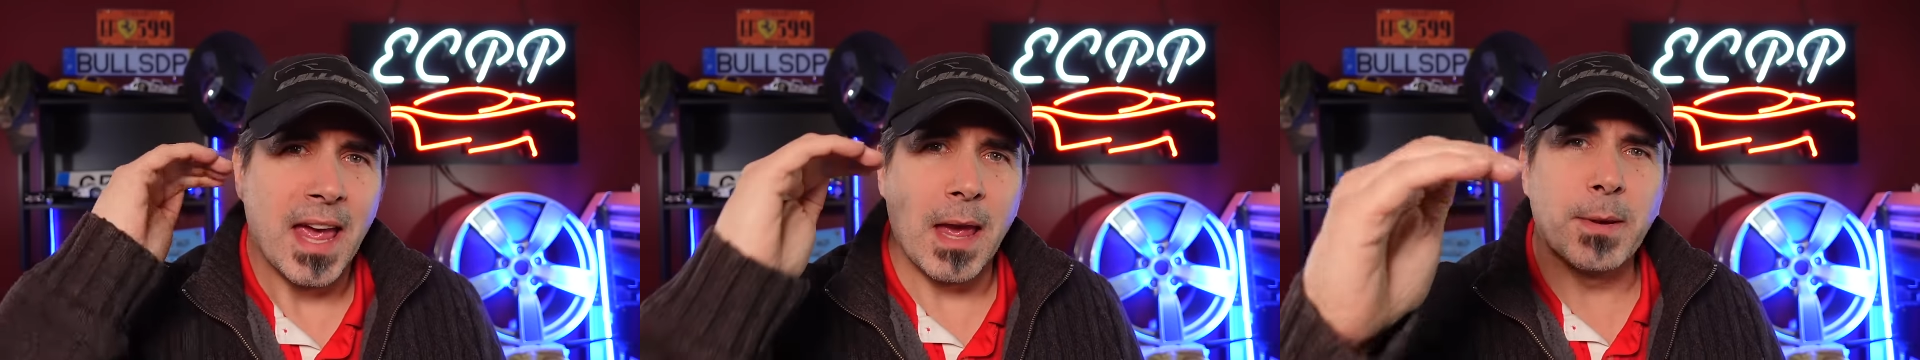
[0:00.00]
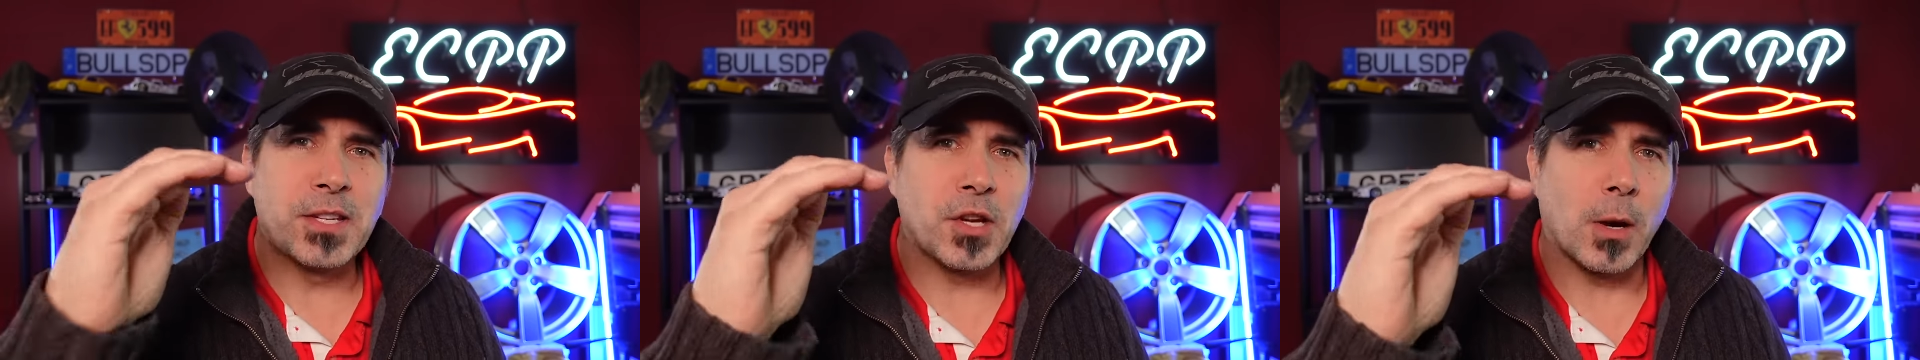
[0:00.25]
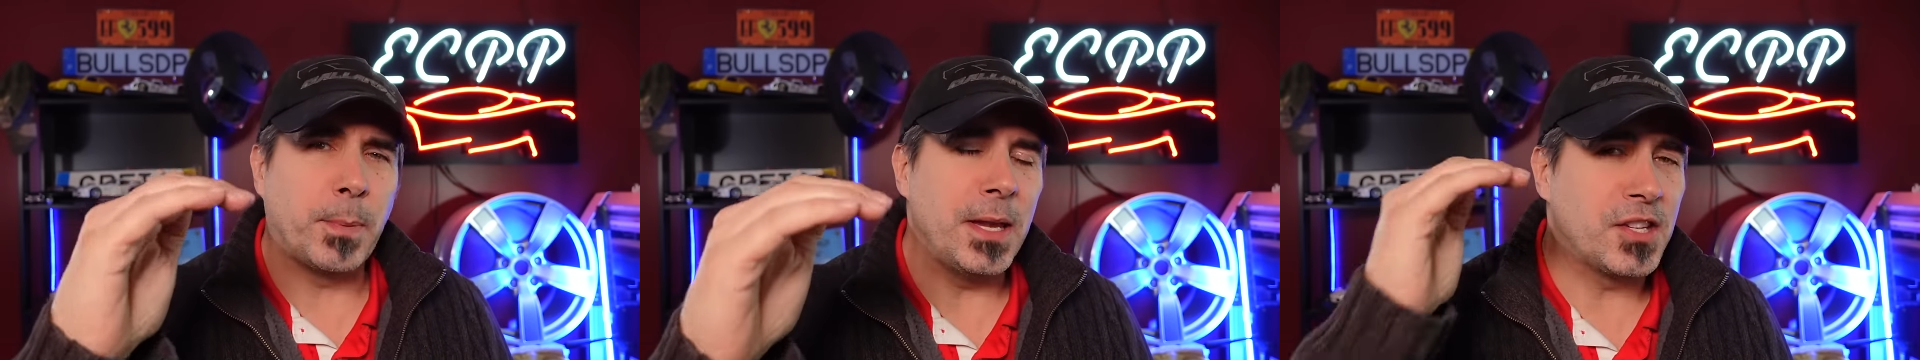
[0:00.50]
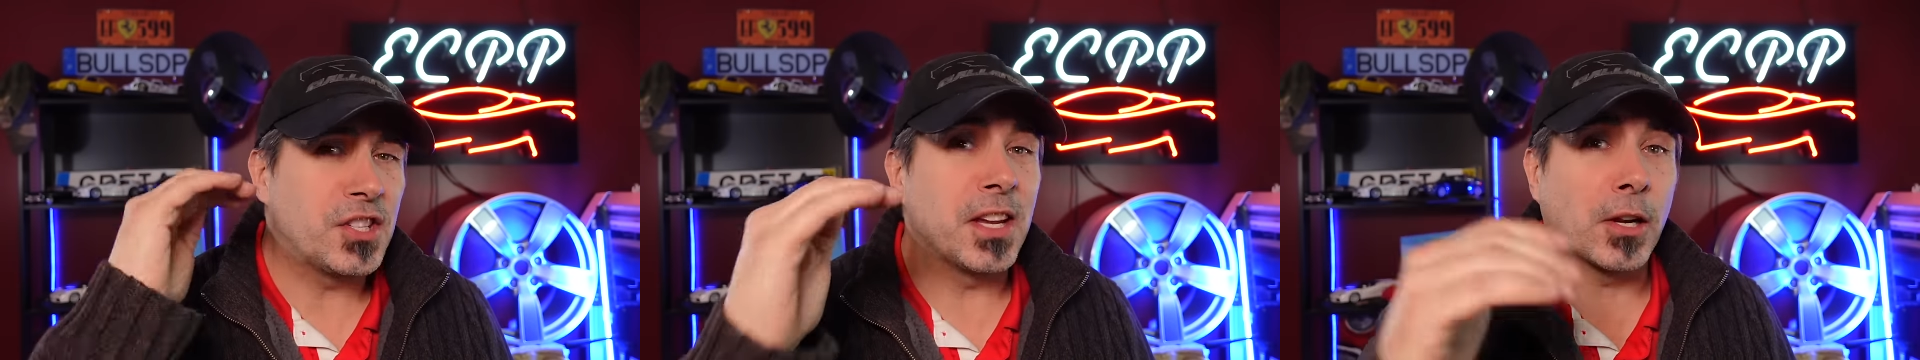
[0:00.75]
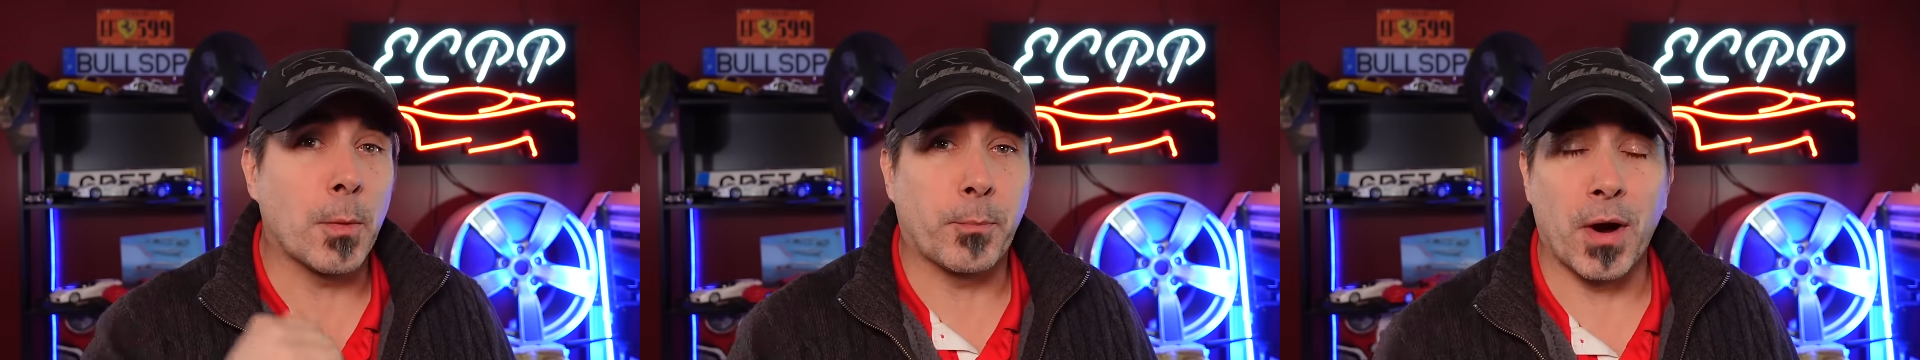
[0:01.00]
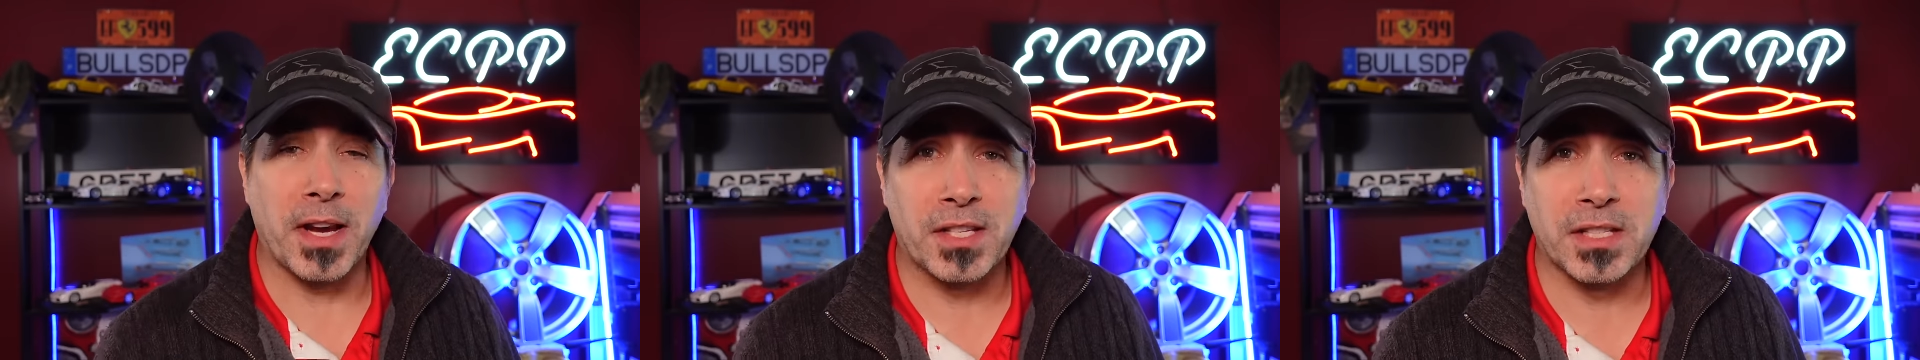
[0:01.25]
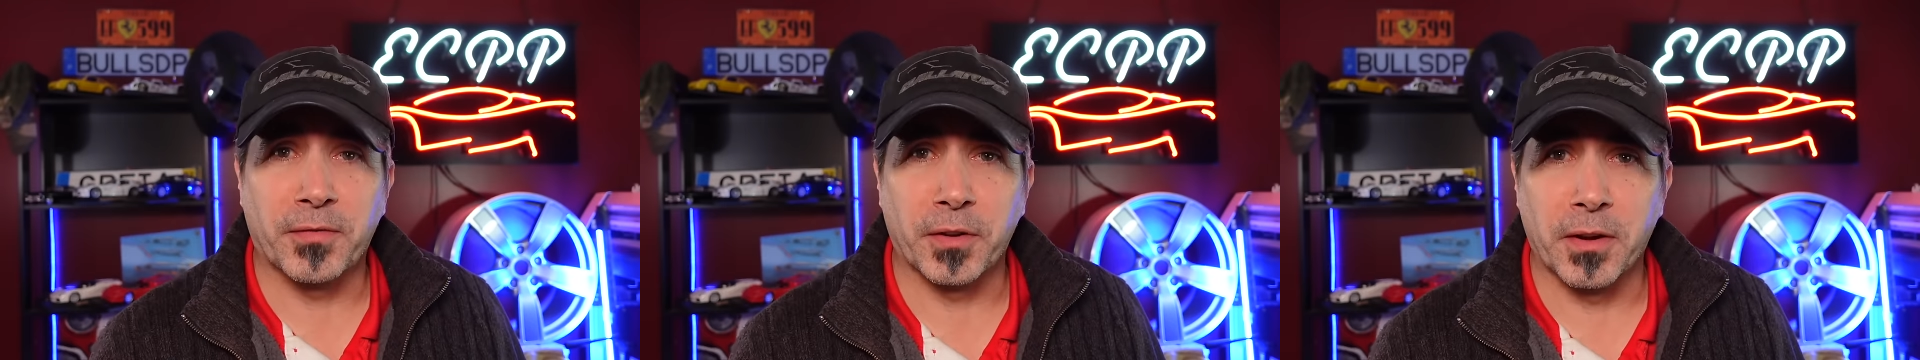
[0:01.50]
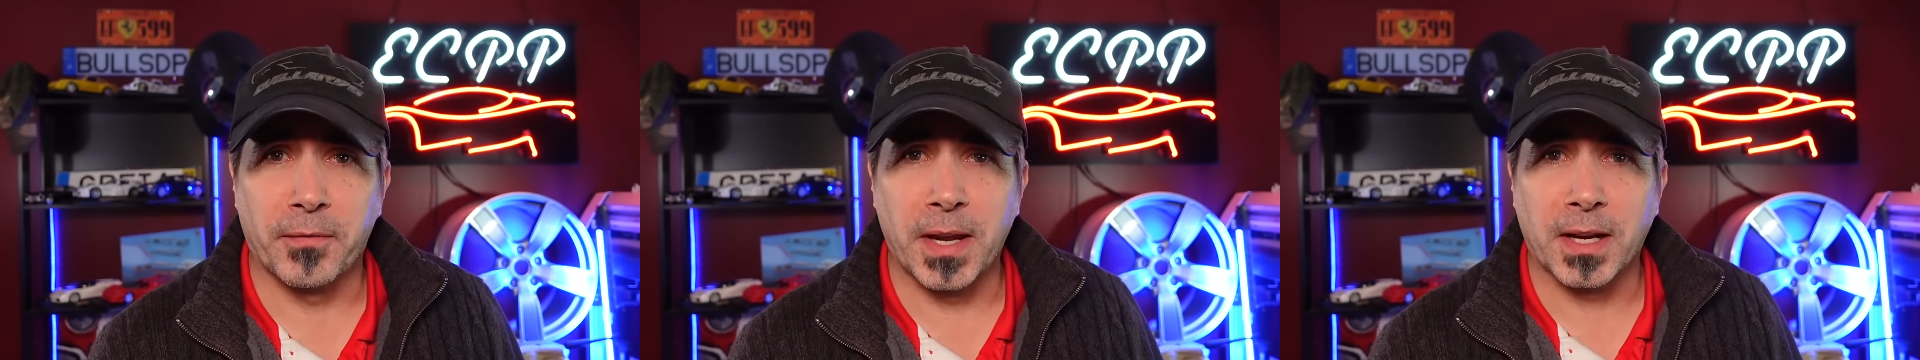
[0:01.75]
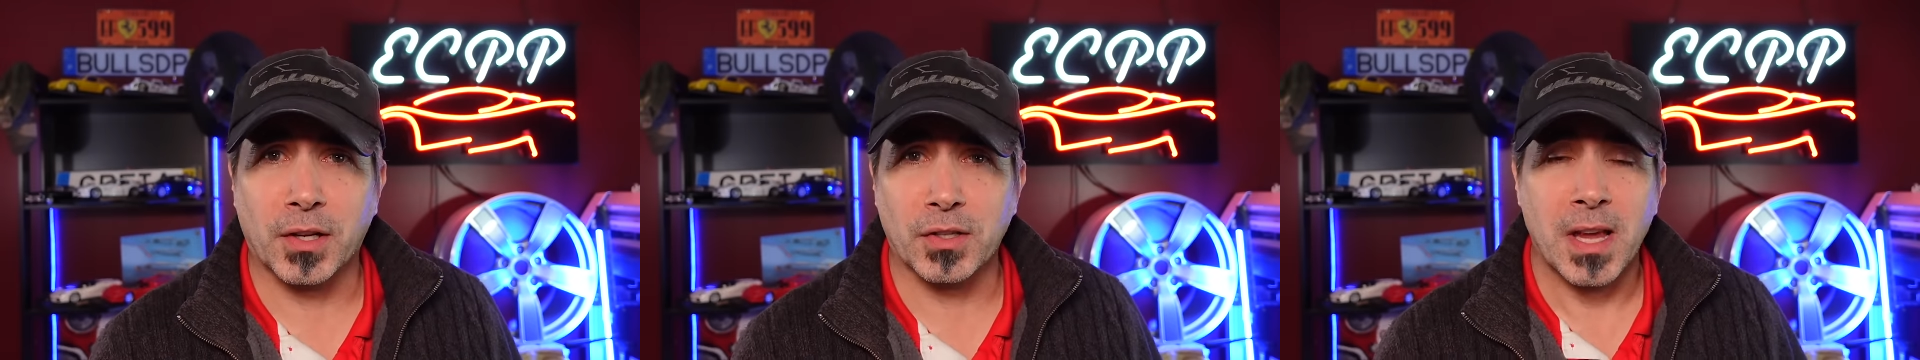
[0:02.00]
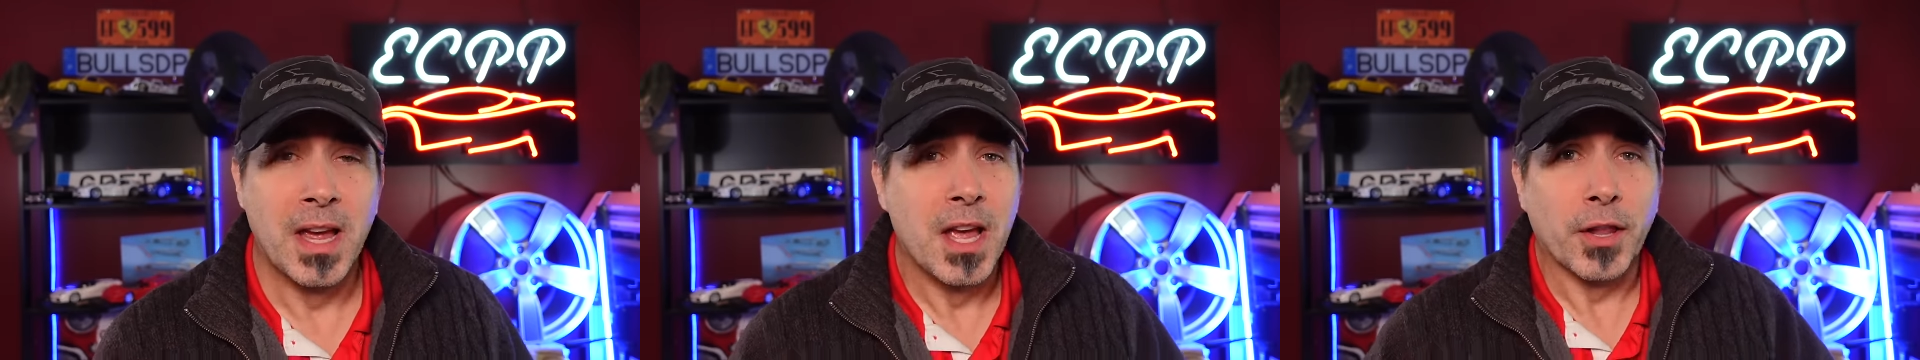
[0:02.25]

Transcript: MSRP sticker prices for their vehicles.